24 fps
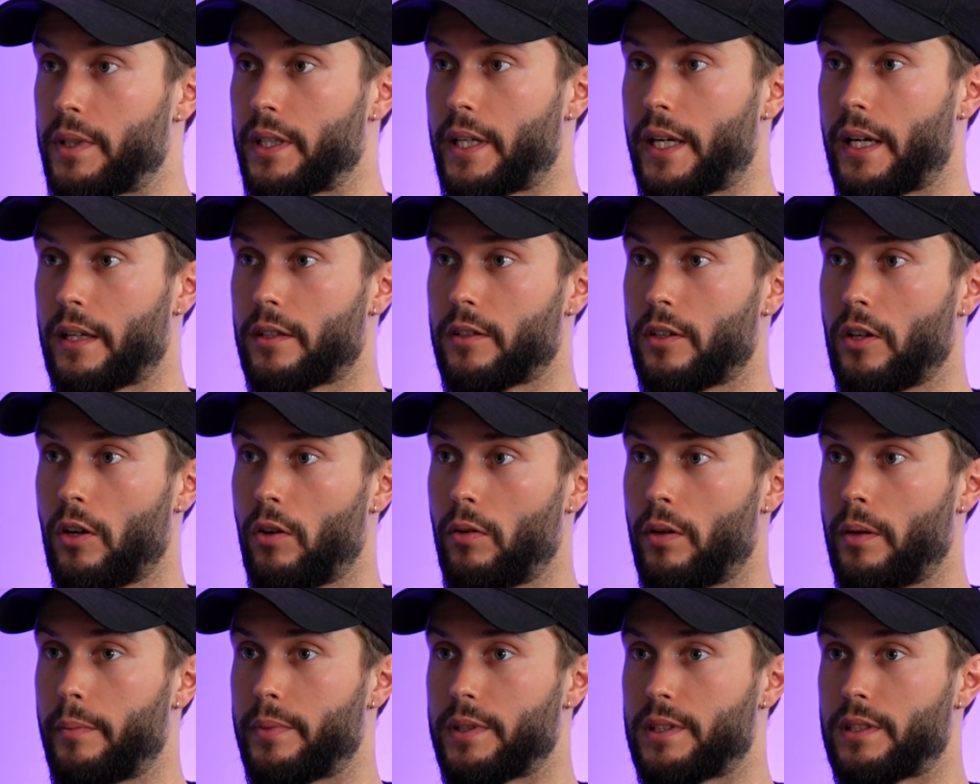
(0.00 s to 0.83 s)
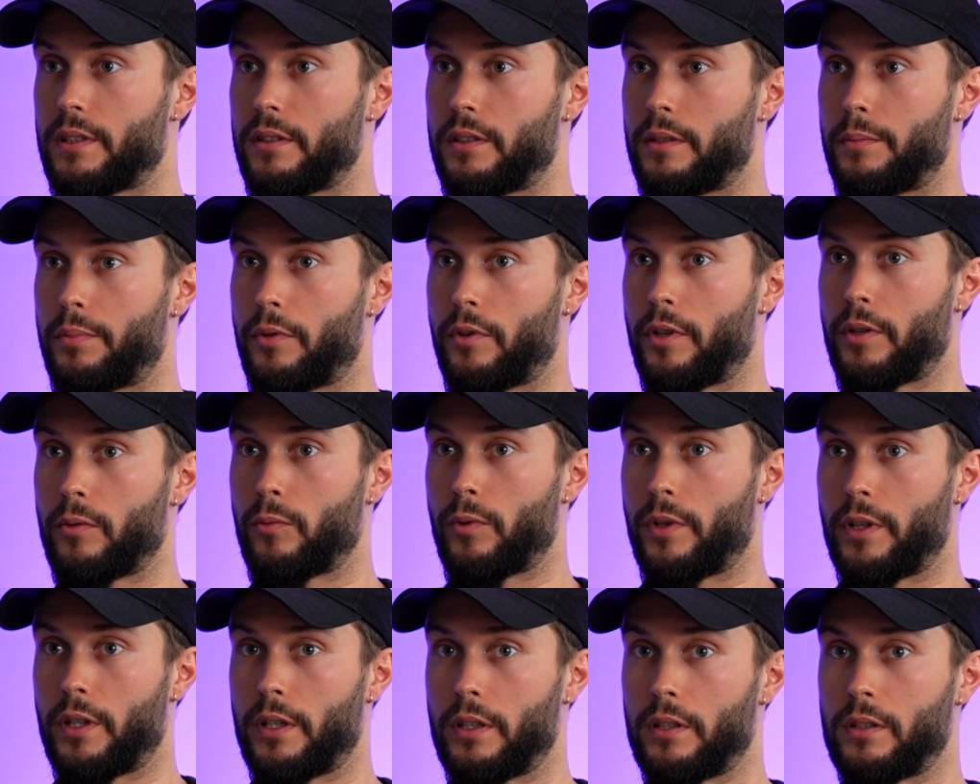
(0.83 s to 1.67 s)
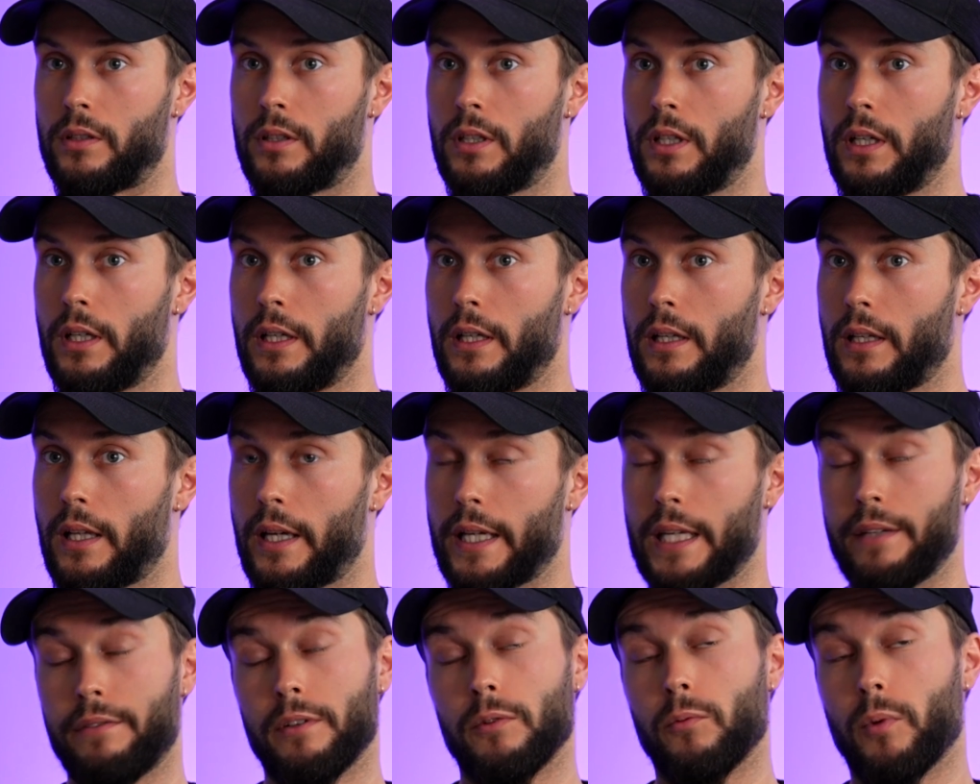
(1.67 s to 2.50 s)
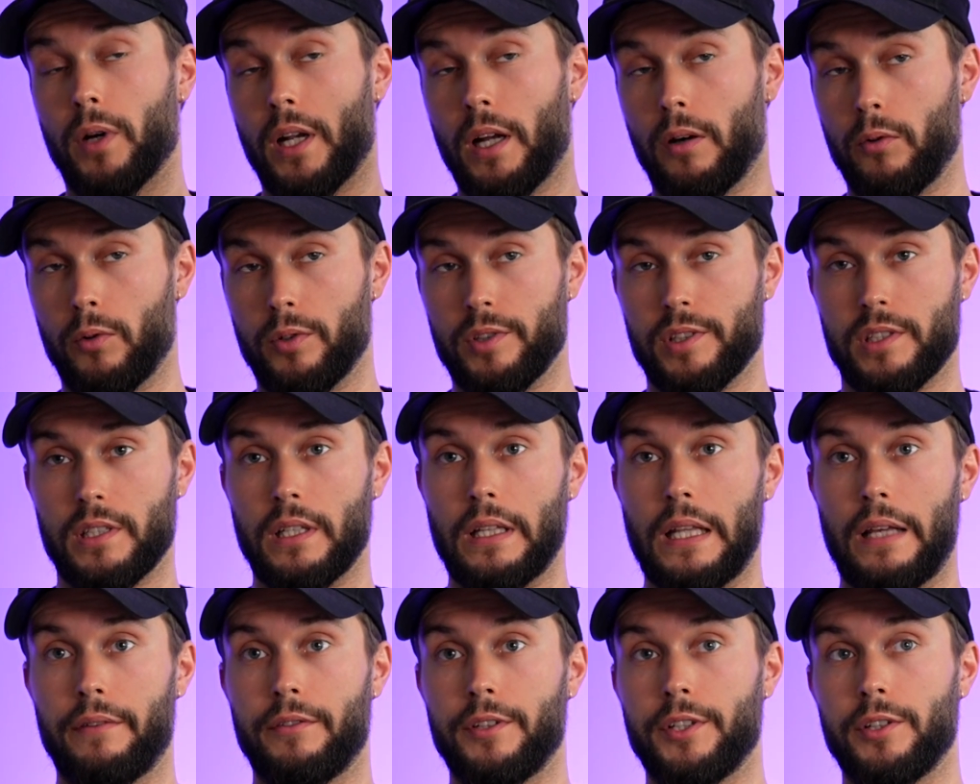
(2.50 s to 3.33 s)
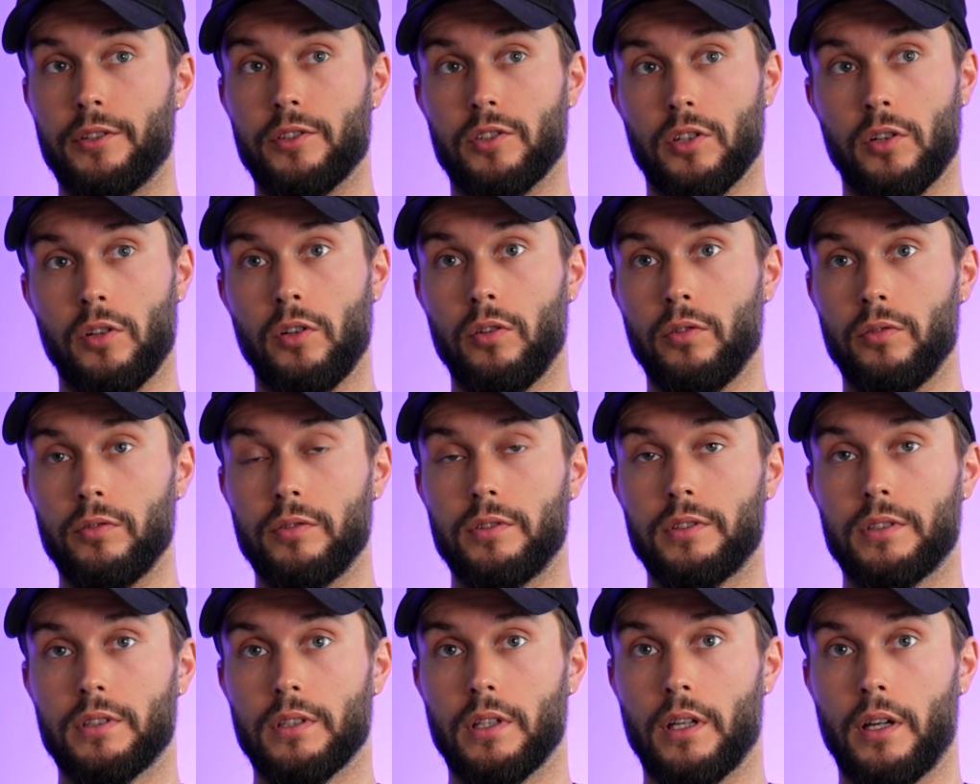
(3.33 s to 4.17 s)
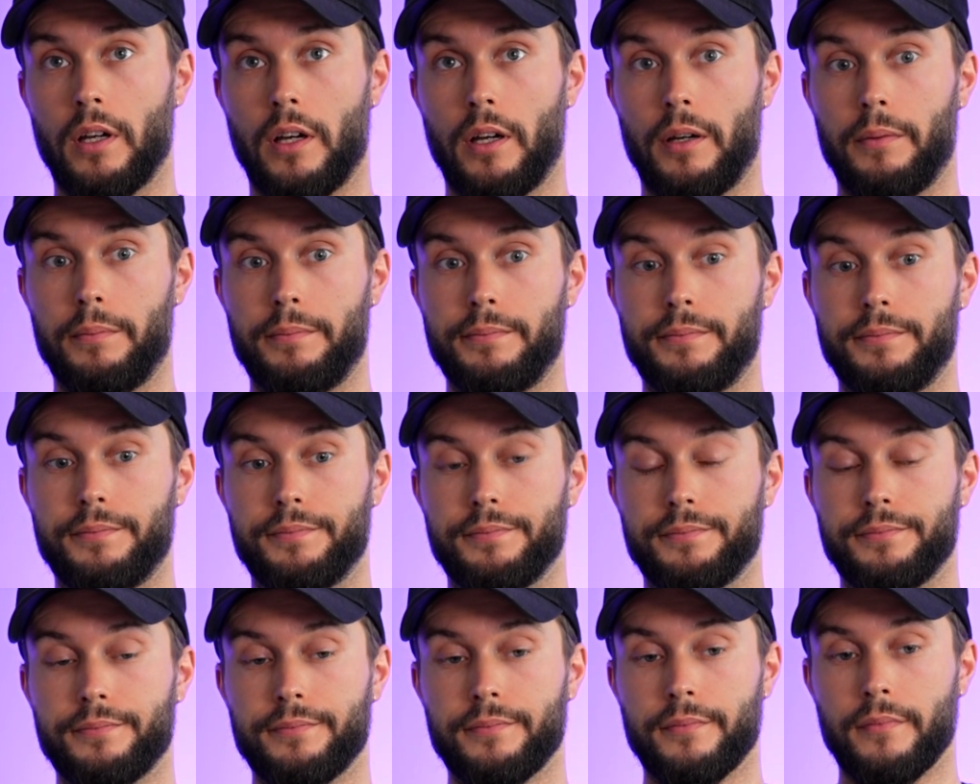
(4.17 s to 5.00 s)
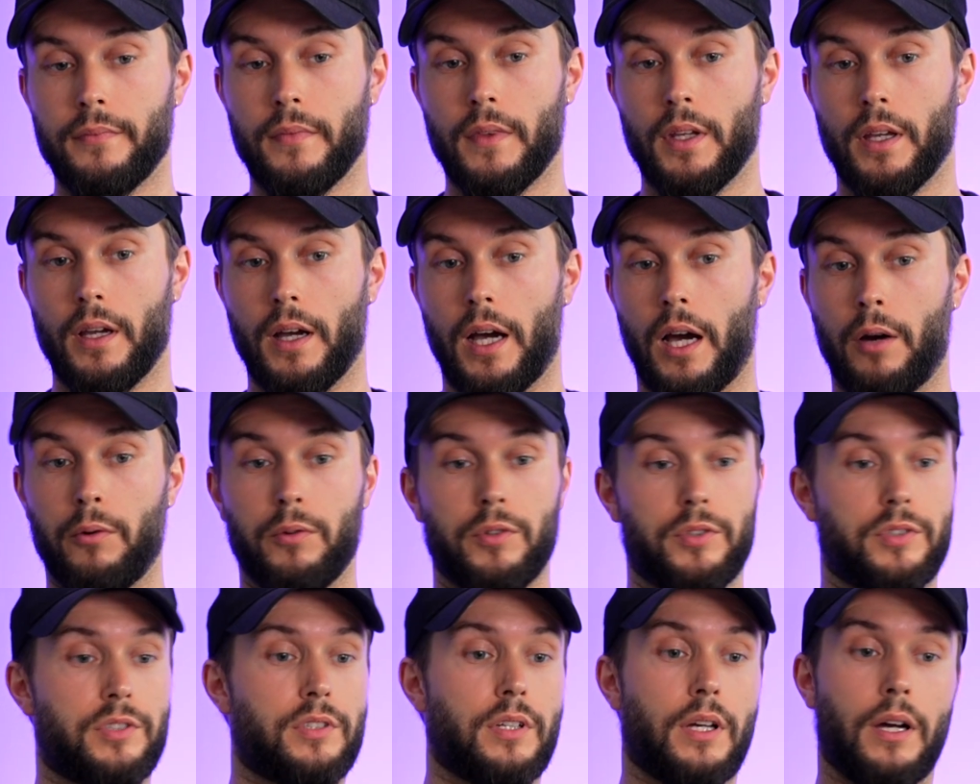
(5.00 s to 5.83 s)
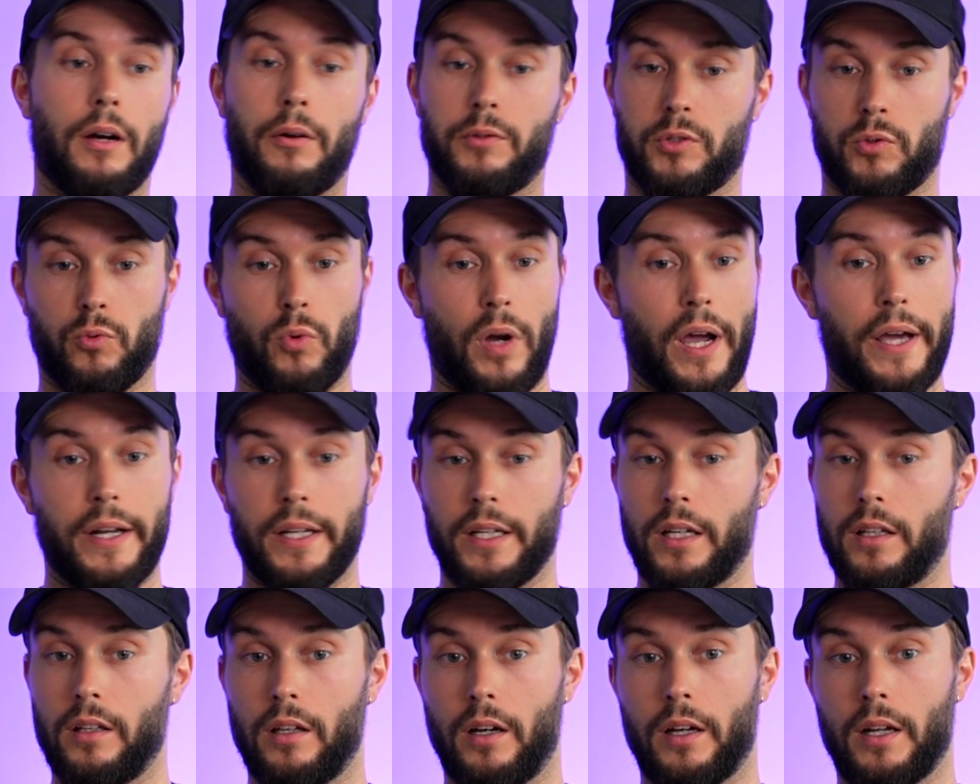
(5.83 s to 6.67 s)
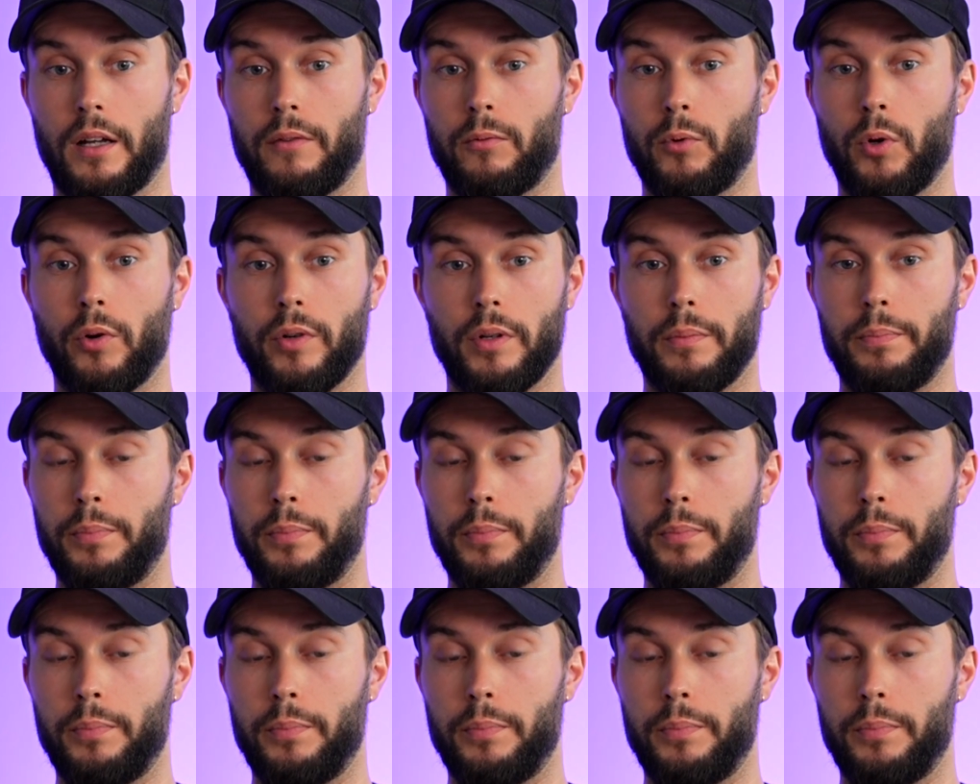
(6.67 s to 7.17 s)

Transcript: the get go up until the point where, like, even when I was 11 years old, um, I was I was writing a lot. I wrote a